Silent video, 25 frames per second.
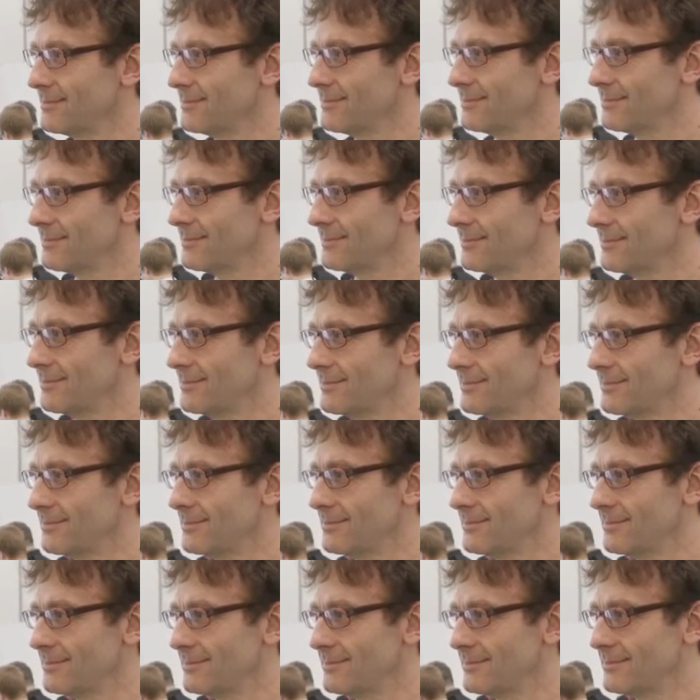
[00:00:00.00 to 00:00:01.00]

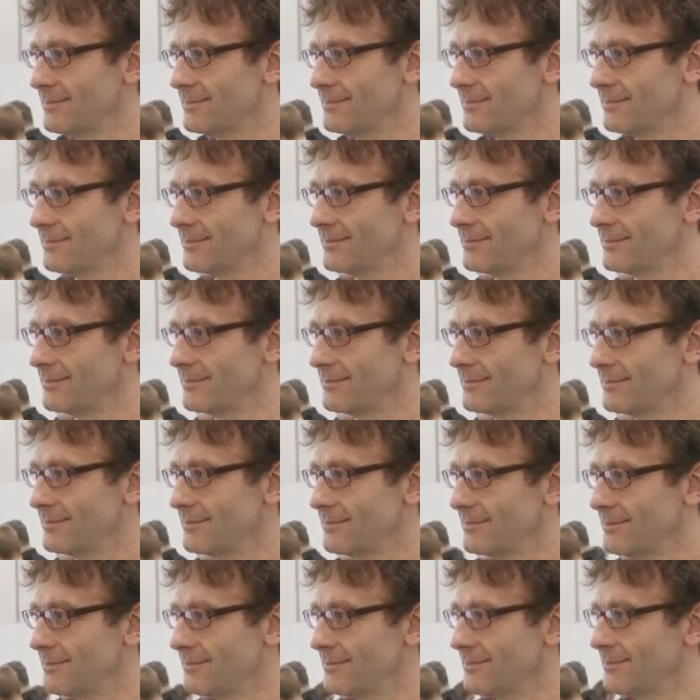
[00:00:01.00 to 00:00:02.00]

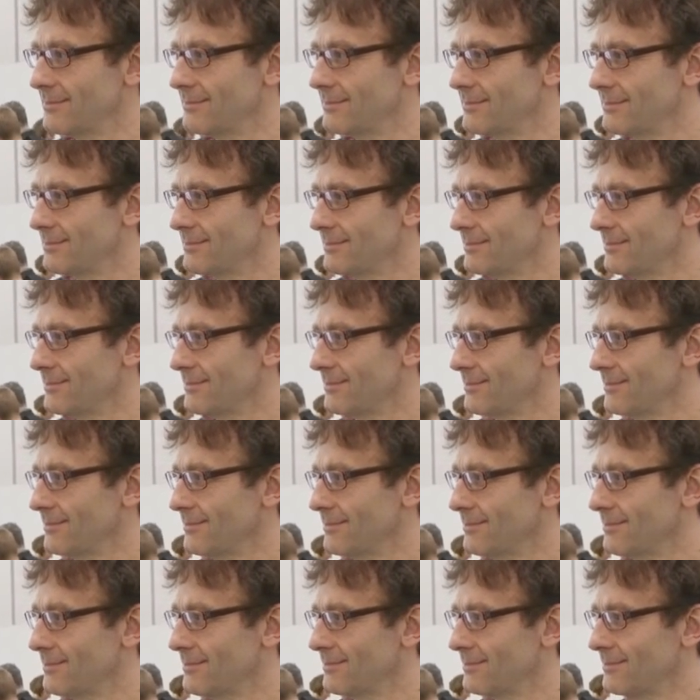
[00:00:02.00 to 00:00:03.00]

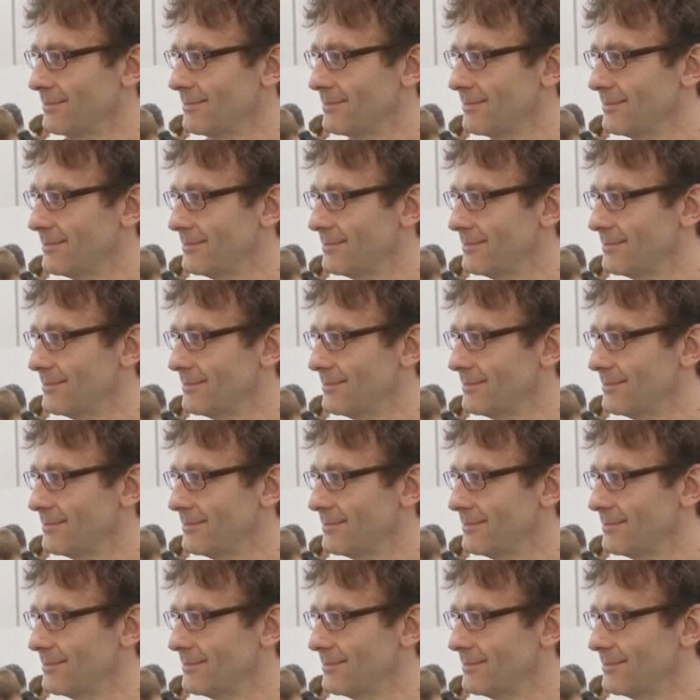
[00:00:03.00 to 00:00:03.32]
This person isn't speaking.